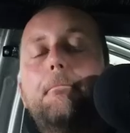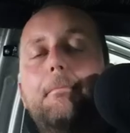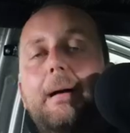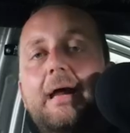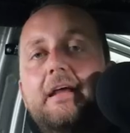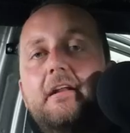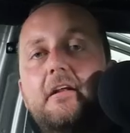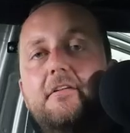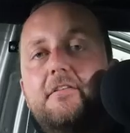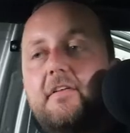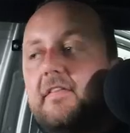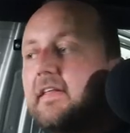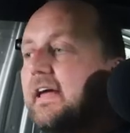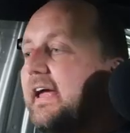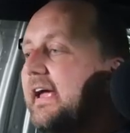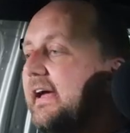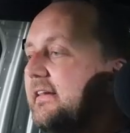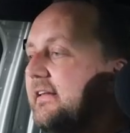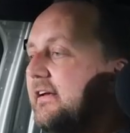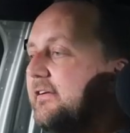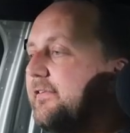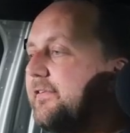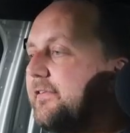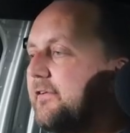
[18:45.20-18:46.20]
Mated to the
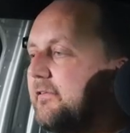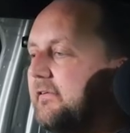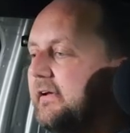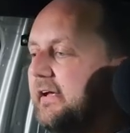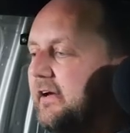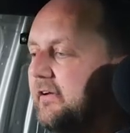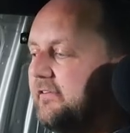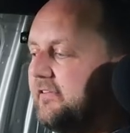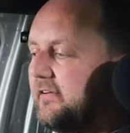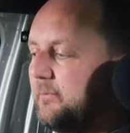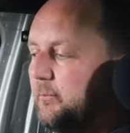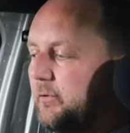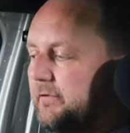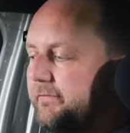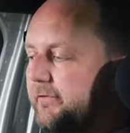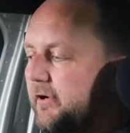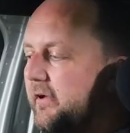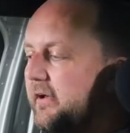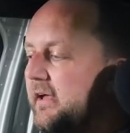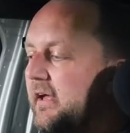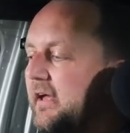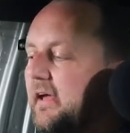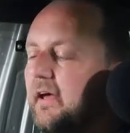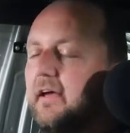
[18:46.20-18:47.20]
LS3 engine, we've
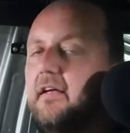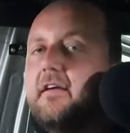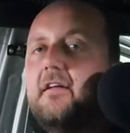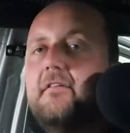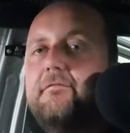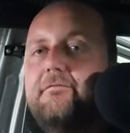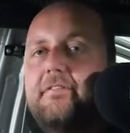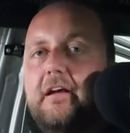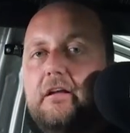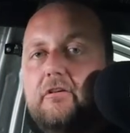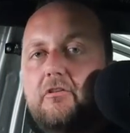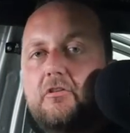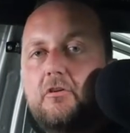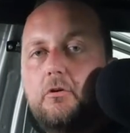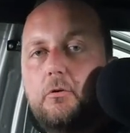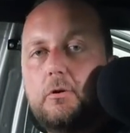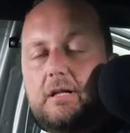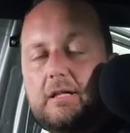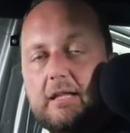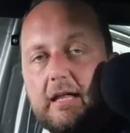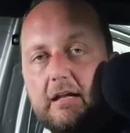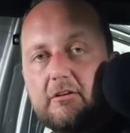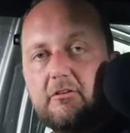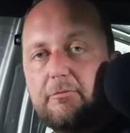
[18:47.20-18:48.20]
got a conventional
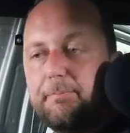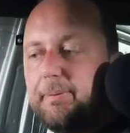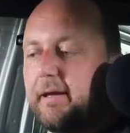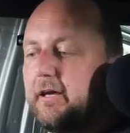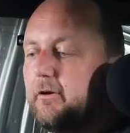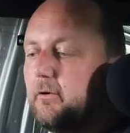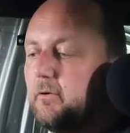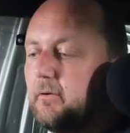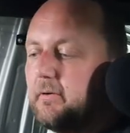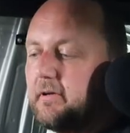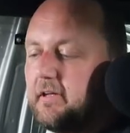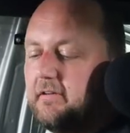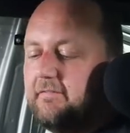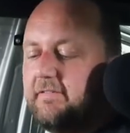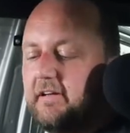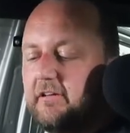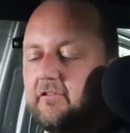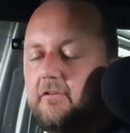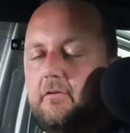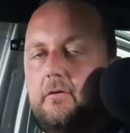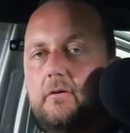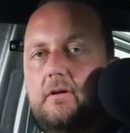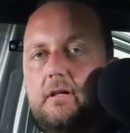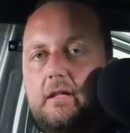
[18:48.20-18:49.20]
clutch pedal,
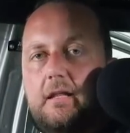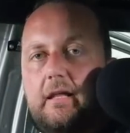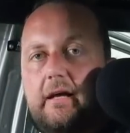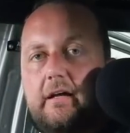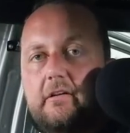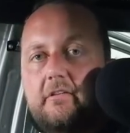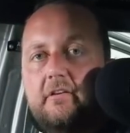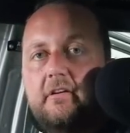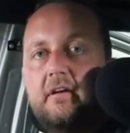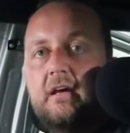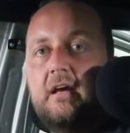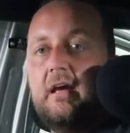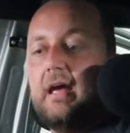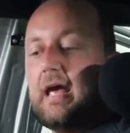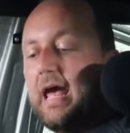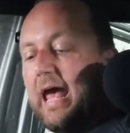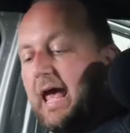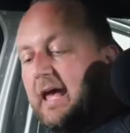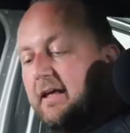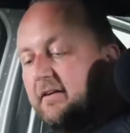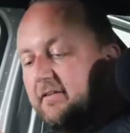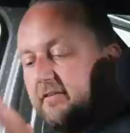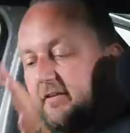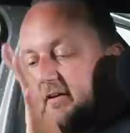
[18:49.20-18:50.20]
conventional clutch,
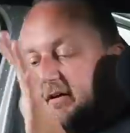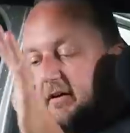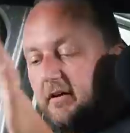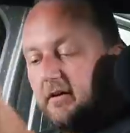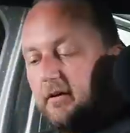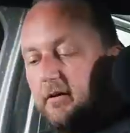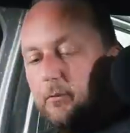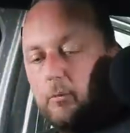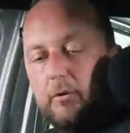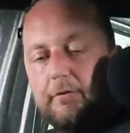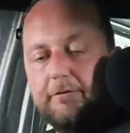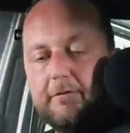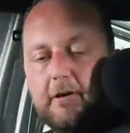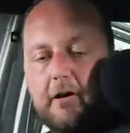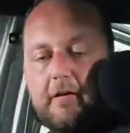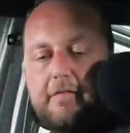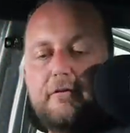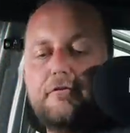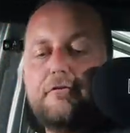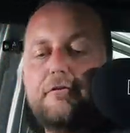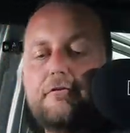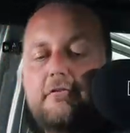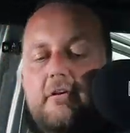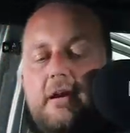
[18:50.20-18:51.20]
and we've got
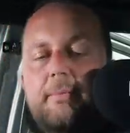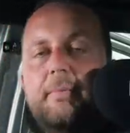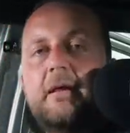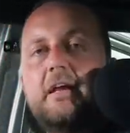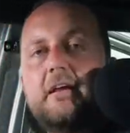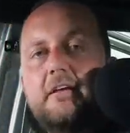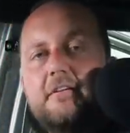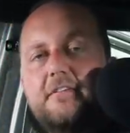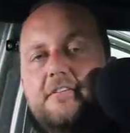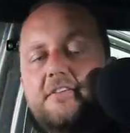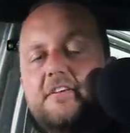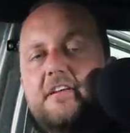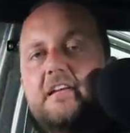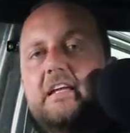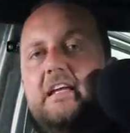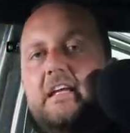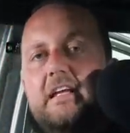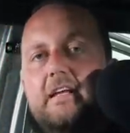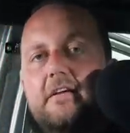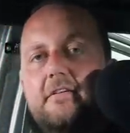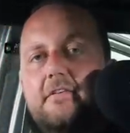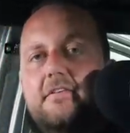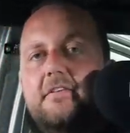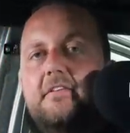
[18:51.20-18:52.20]
the Tremec
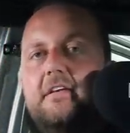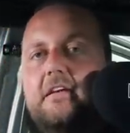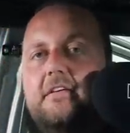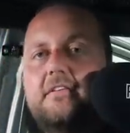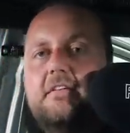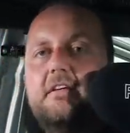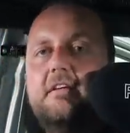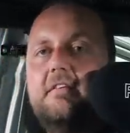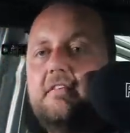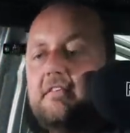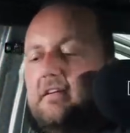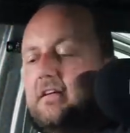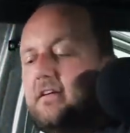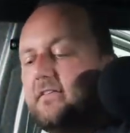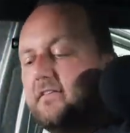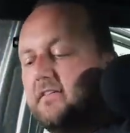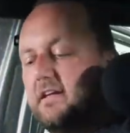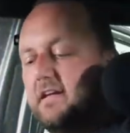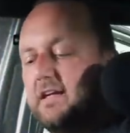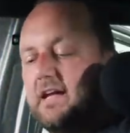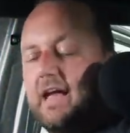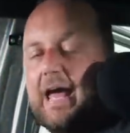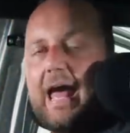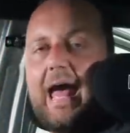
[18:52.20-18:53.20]

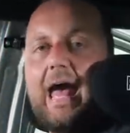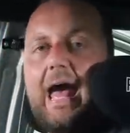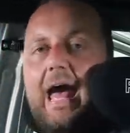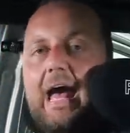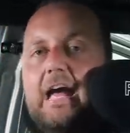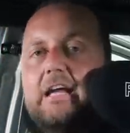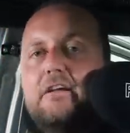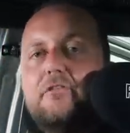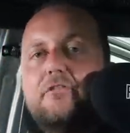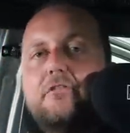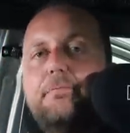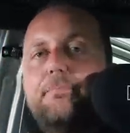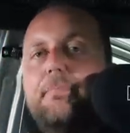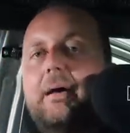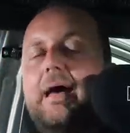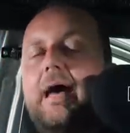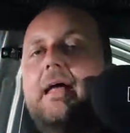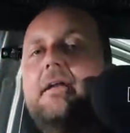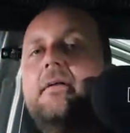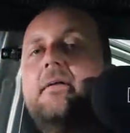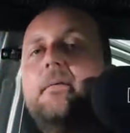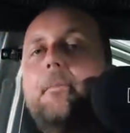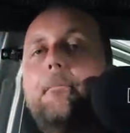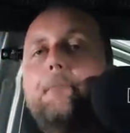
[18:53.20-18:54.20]
T6060 H
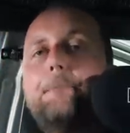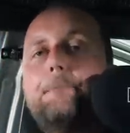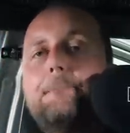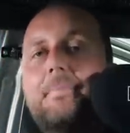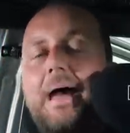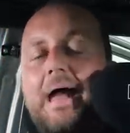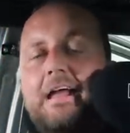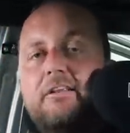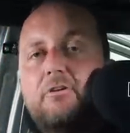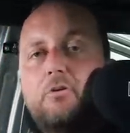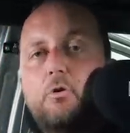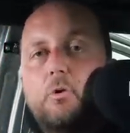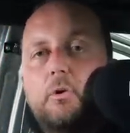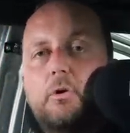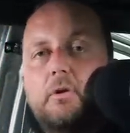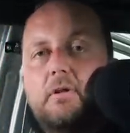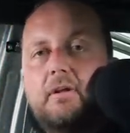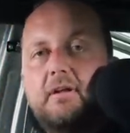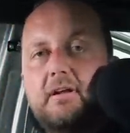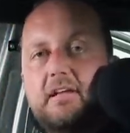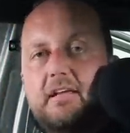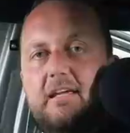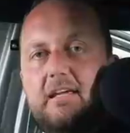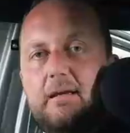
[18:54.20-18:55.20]
pattern
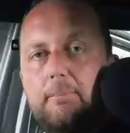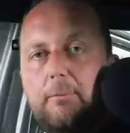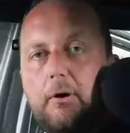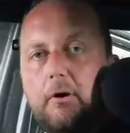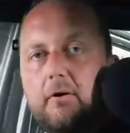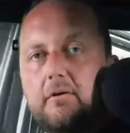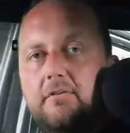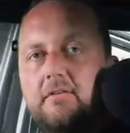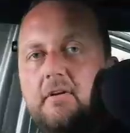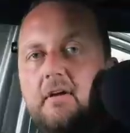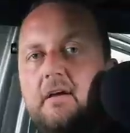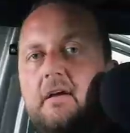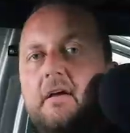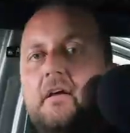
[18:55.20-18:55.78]
manual gearbox.